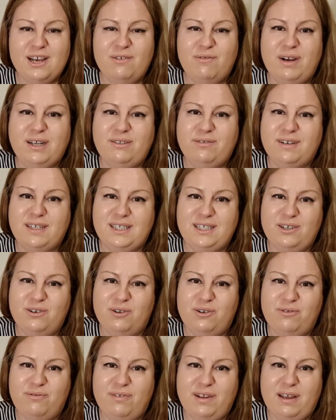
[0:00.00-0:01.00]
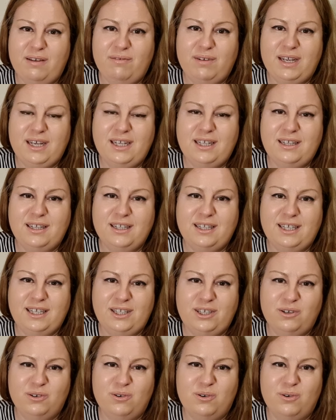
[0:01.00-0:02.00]
What was your favorite?
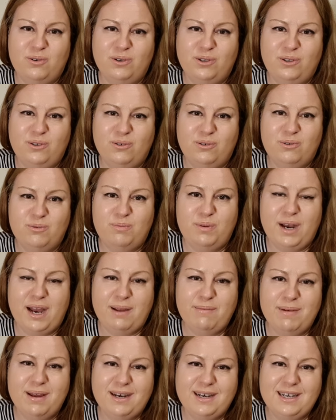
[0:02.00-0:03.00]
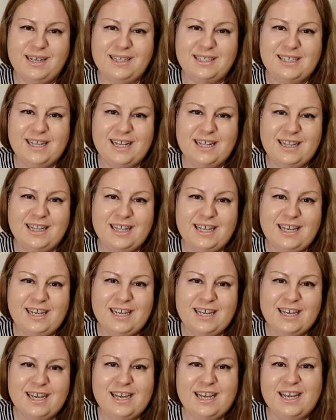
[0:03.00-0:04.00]
Did you go to Primark recently?
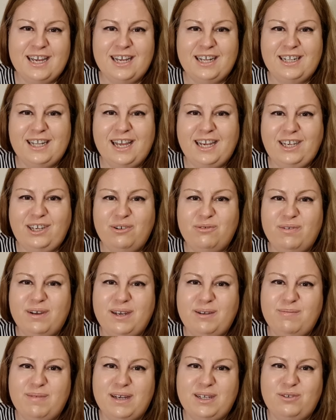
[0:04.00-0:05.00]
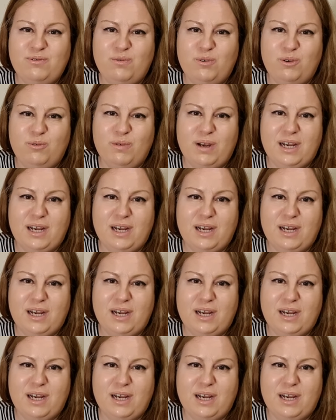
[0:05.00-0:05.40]
Thank you very much for